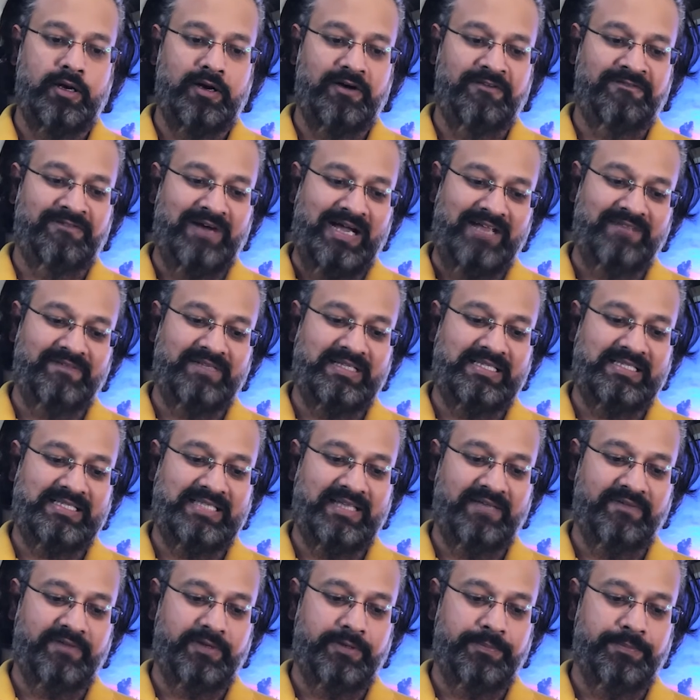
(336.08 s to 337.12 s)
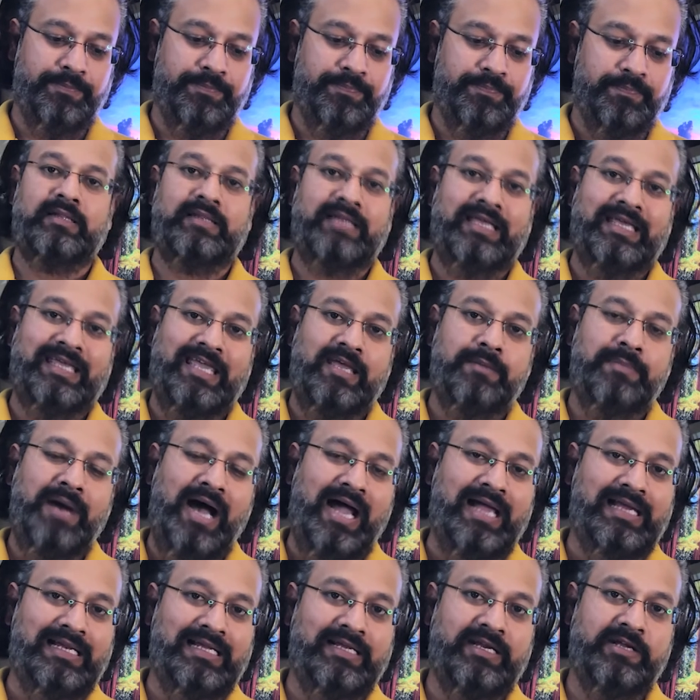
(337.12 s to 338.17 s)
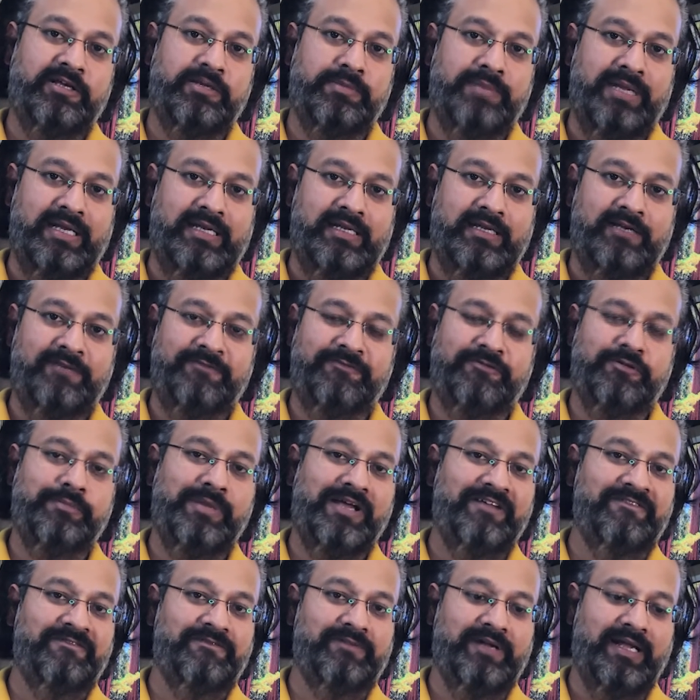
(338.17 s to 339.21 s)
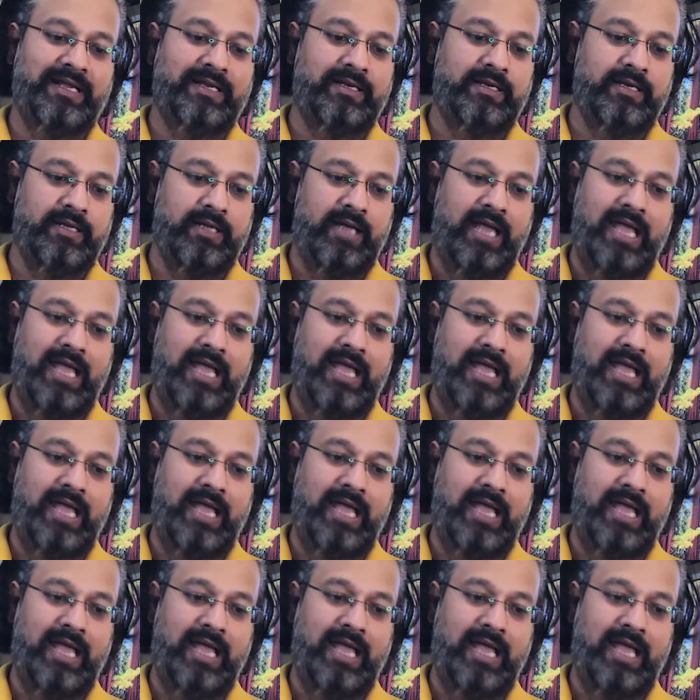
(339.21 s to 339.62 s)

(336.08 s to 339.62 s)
5 and 7. They came highly recommended from my friend.